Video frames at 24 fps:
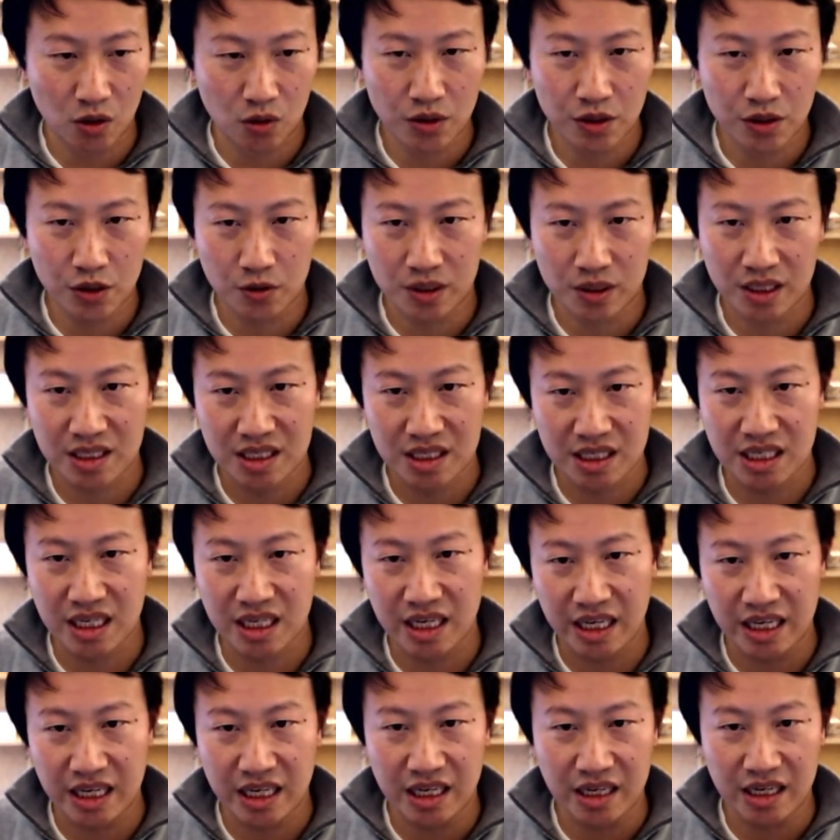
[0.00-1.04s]
you can
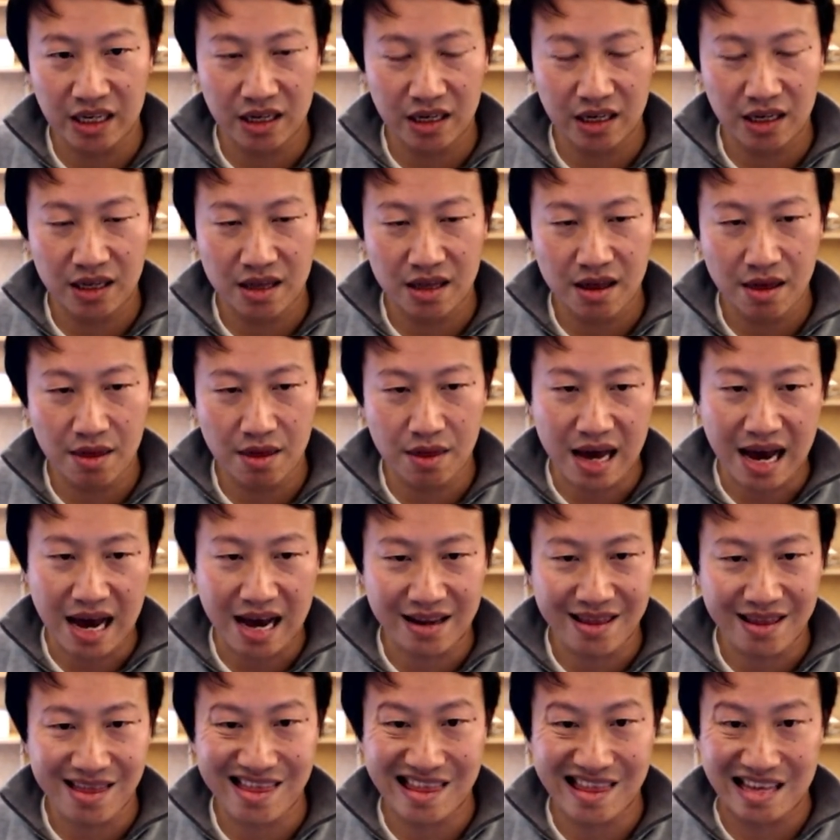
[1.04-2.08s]
see
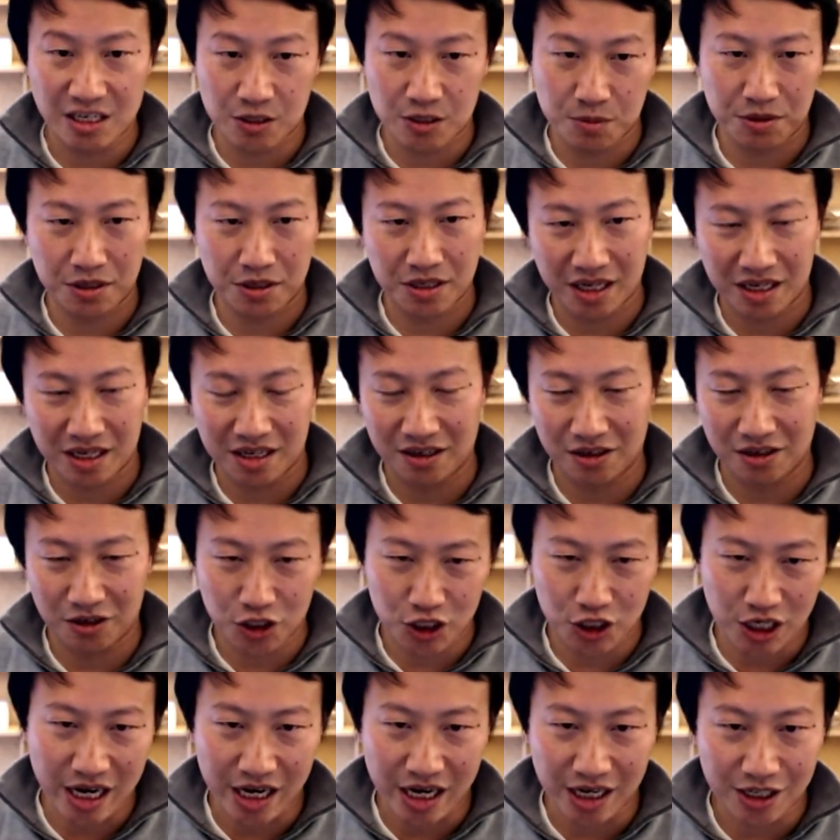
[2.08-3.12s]
that this particular
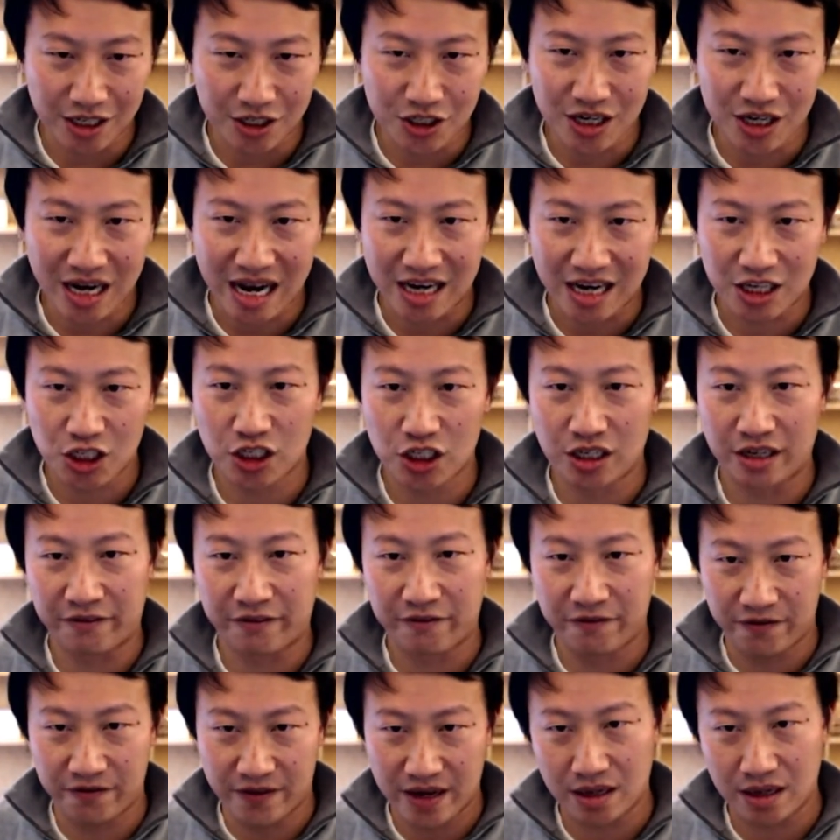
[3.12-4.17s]
change actually
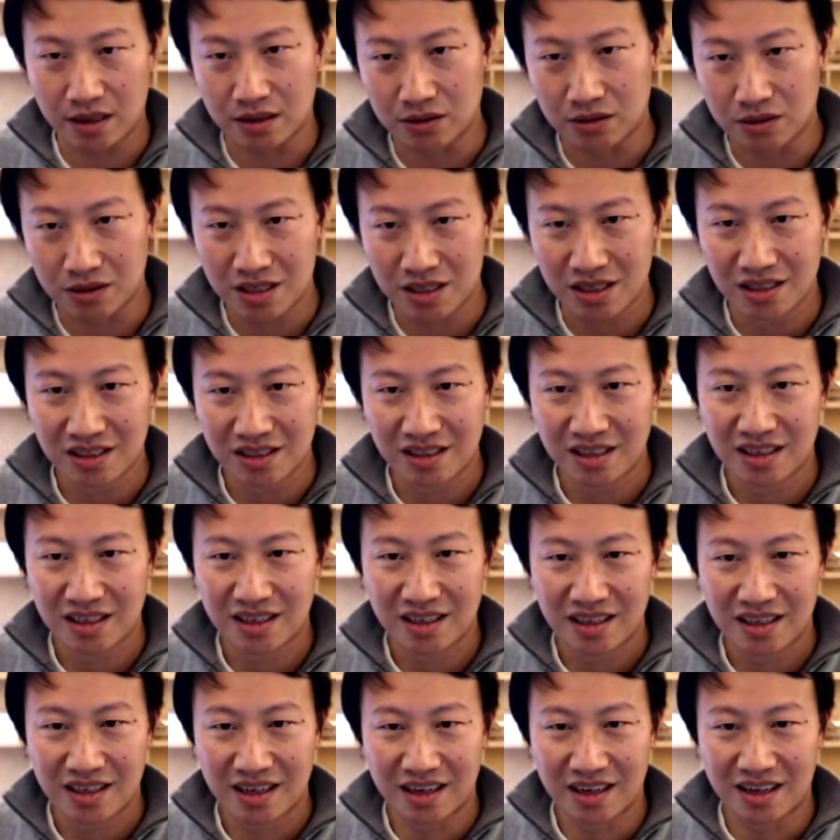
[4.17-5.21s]
failed
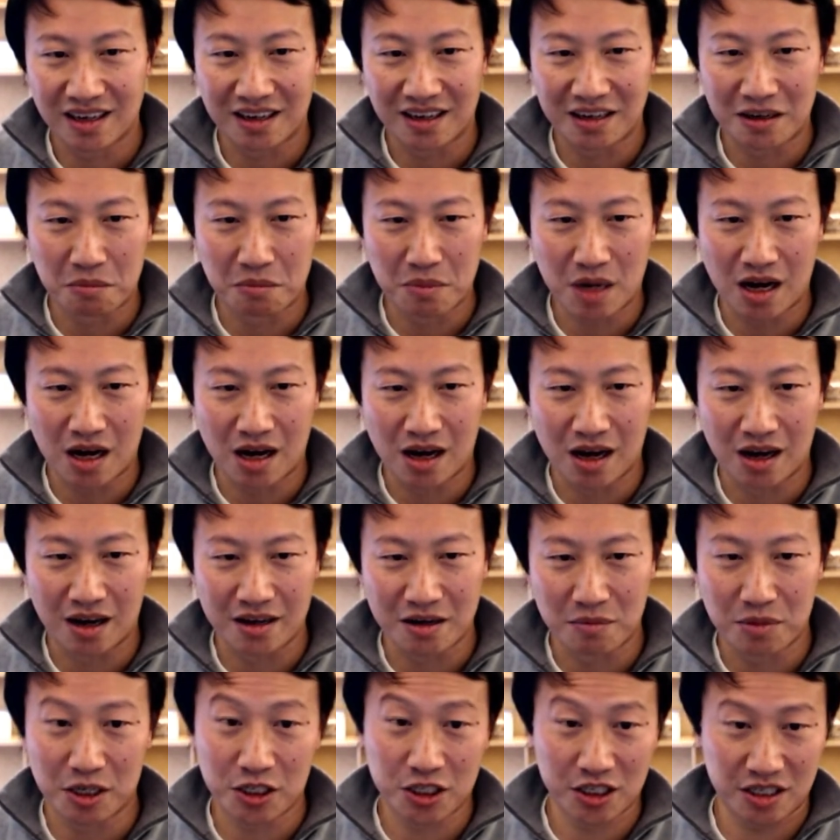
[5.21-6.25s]
on a
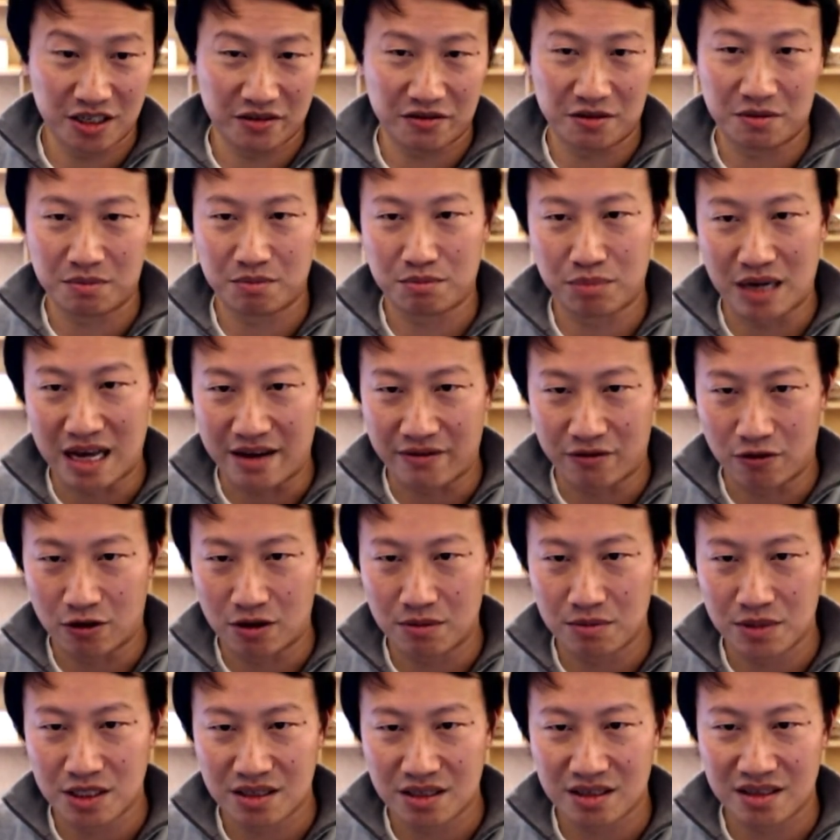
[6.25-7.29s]
bunch of different
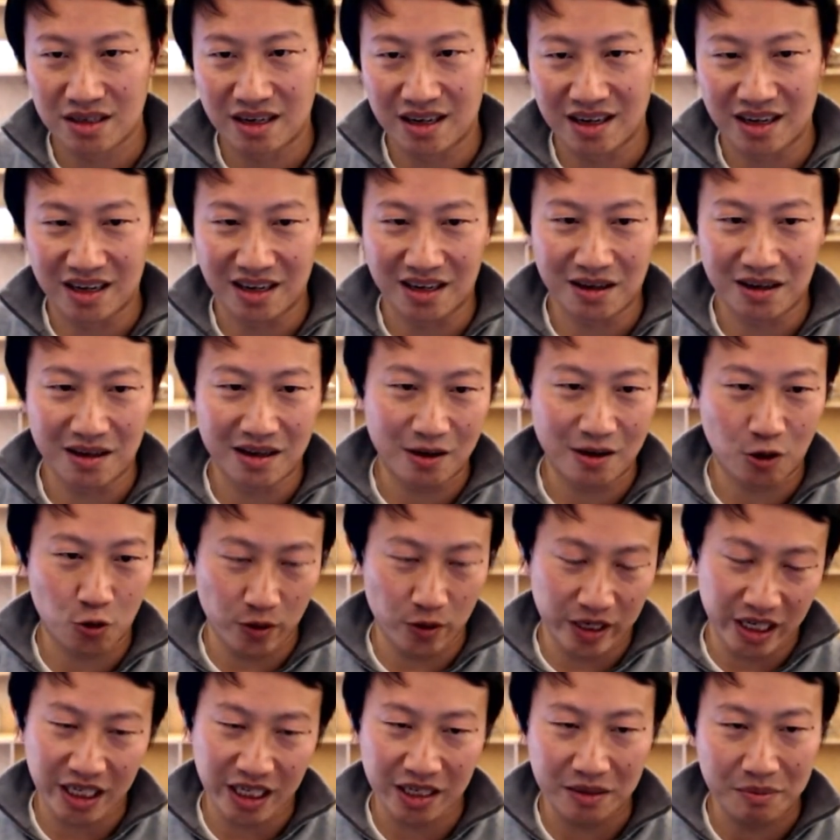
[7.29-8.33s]
platforms.
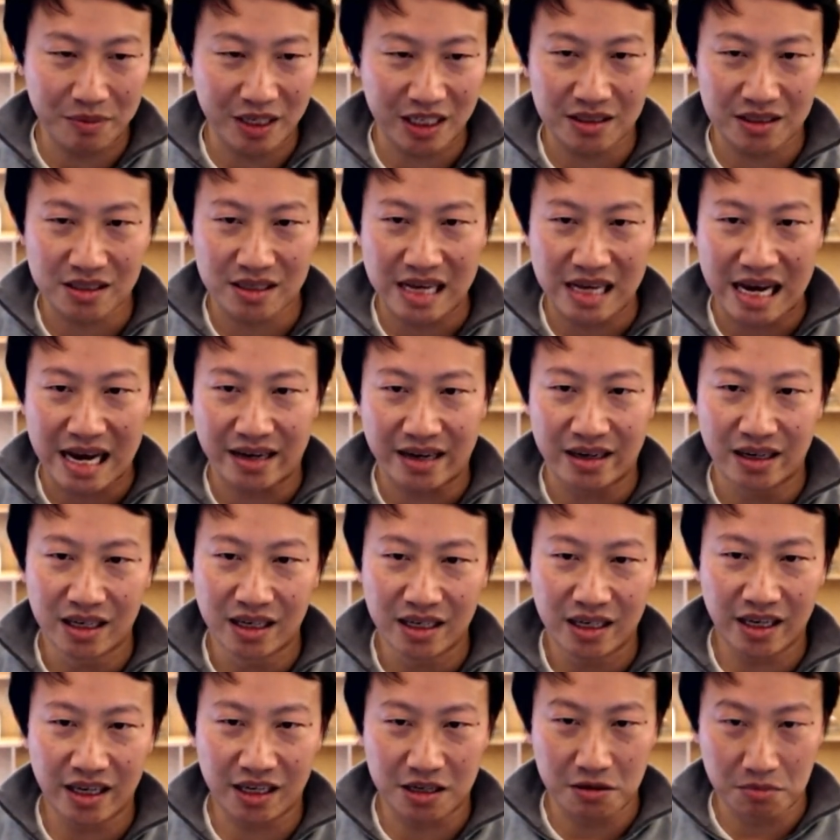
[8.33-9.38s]
Green means that
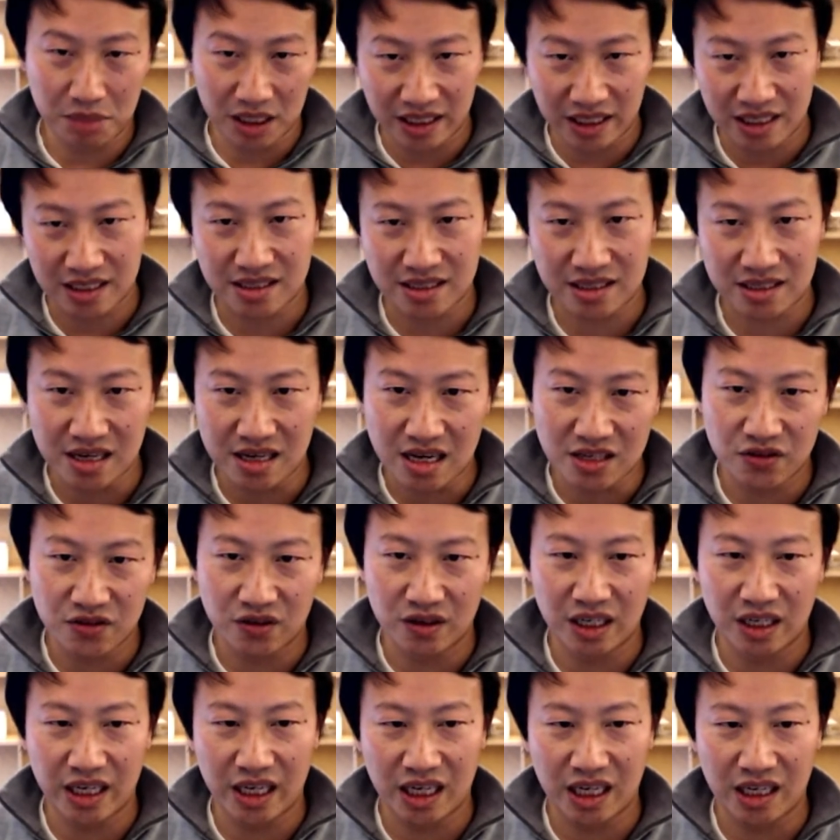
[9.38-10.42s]
it completed
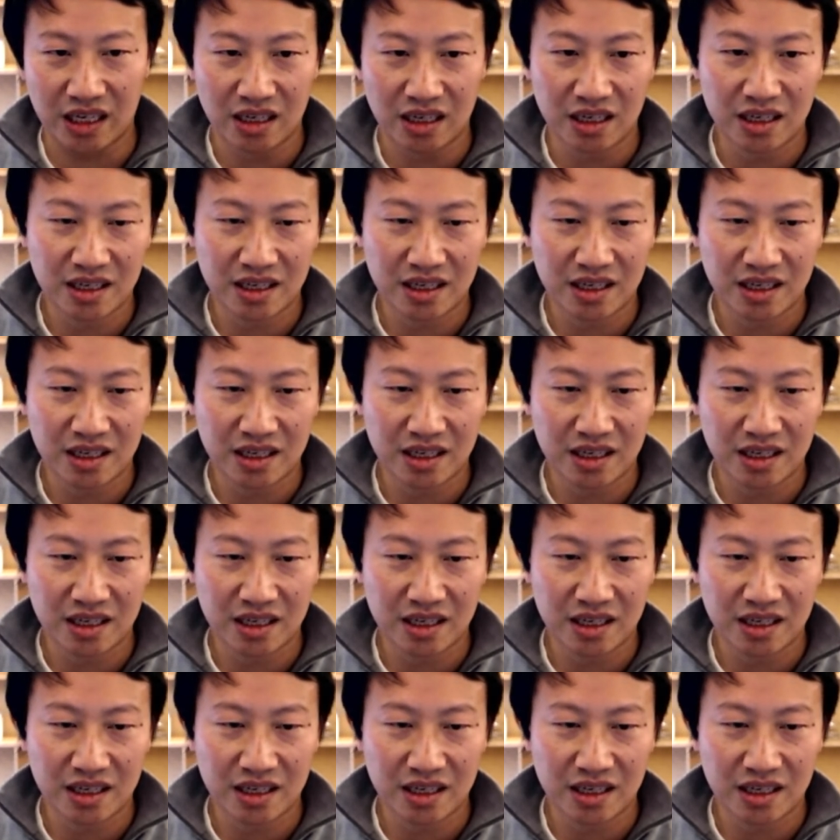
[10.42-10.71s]
successfully,